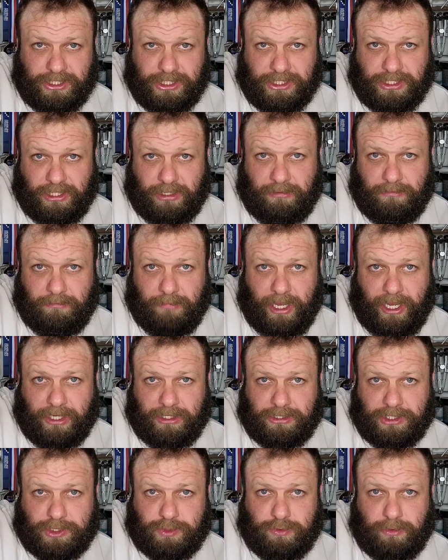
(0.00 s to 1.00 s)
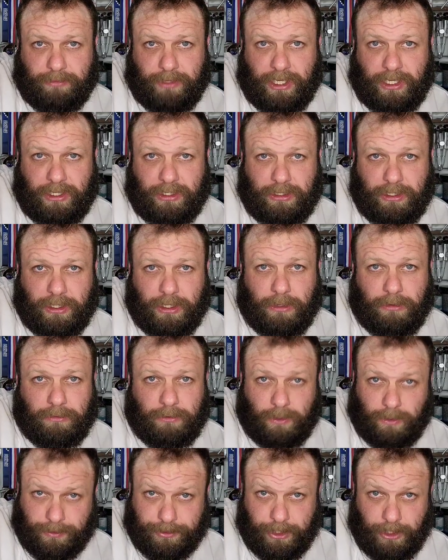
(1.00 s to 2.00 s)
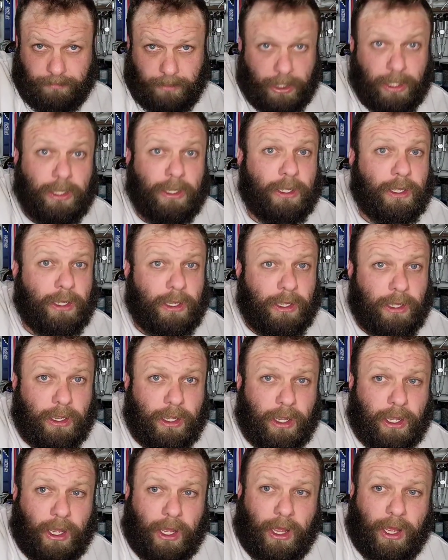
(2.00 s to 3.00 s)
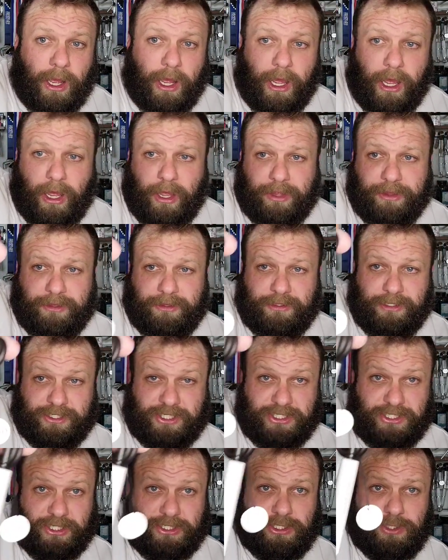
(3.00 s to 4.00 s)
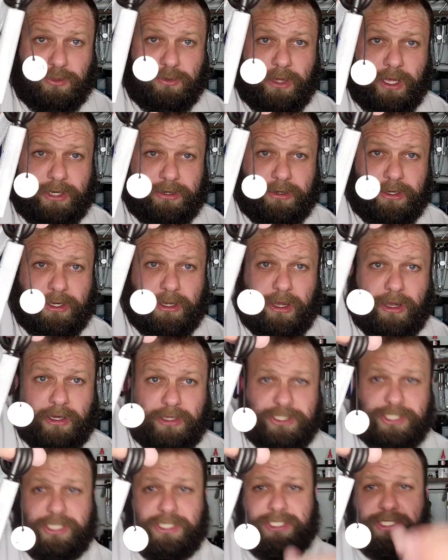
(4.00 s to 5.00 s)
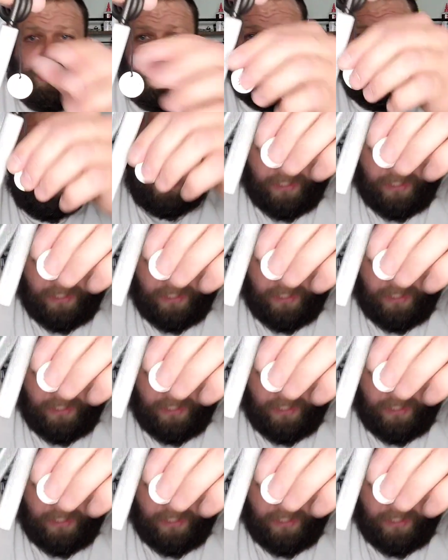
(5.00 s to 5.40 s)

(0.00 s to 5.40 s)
isn't made just for me, you know, old W. This is a 200 RGC